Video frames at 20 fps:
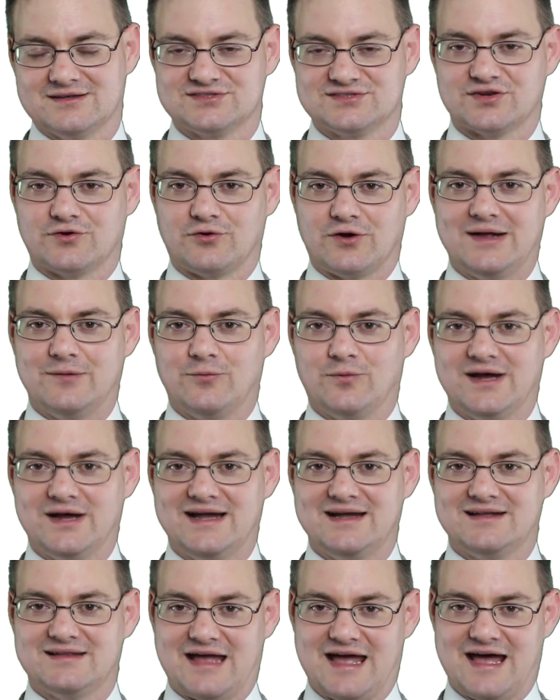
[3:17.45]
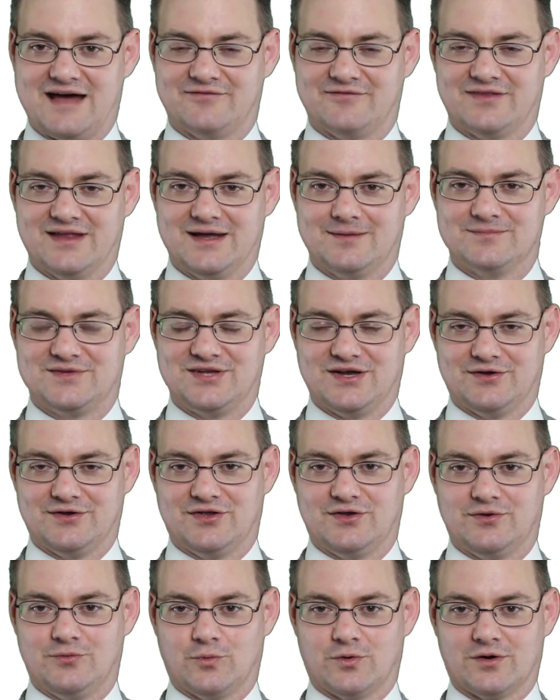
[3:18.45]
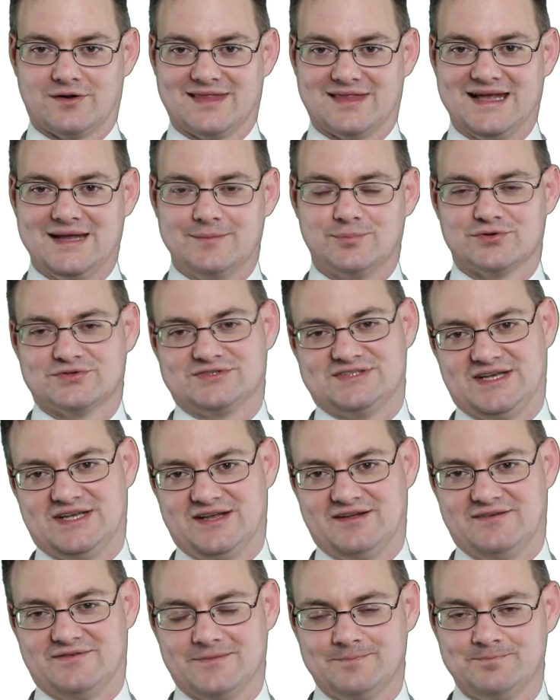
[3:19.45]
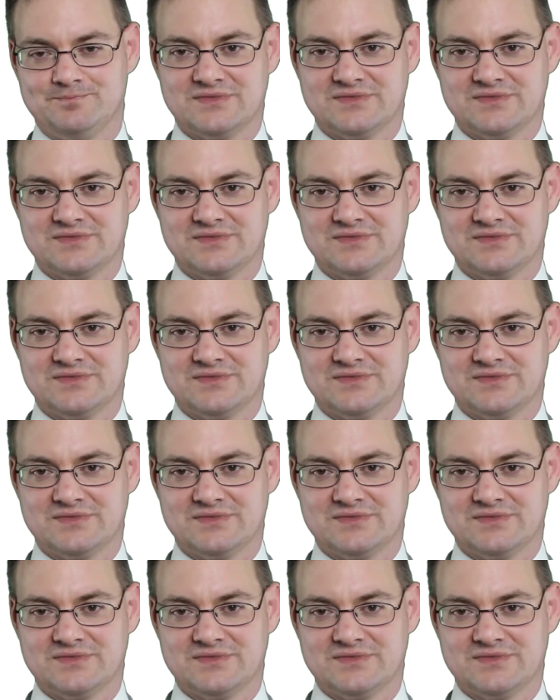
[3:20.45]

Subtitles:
It's a great way to have them tell you where they perceive